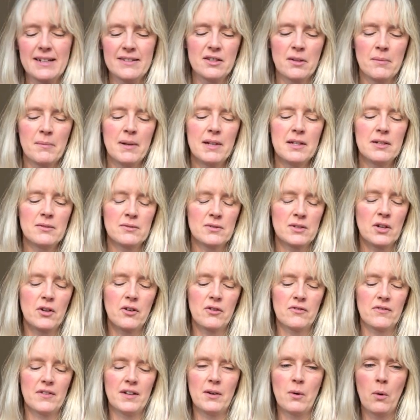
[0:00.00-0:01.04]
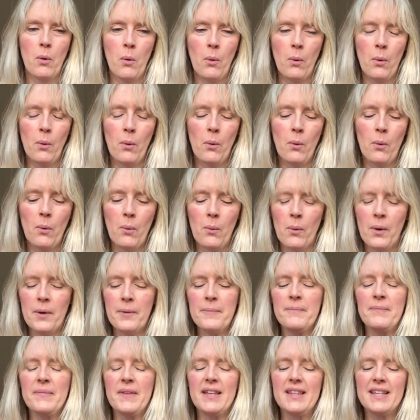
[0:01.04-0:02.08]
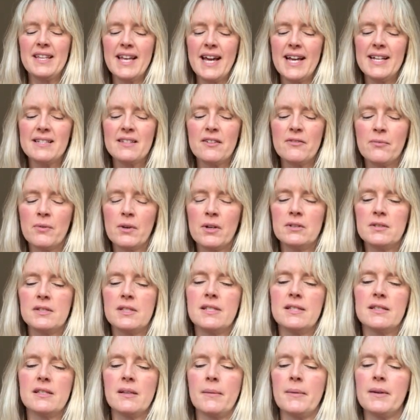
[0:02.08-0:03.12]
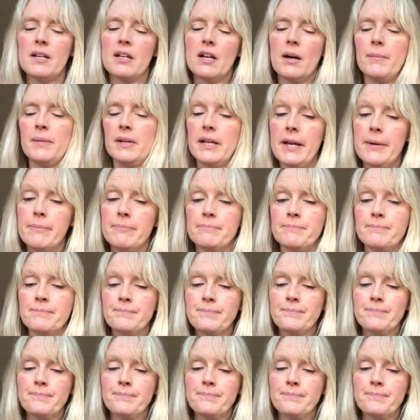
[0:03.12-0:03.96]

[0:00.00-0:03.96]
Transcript: Done my little dolphin. The Eight of Wands is something coming in.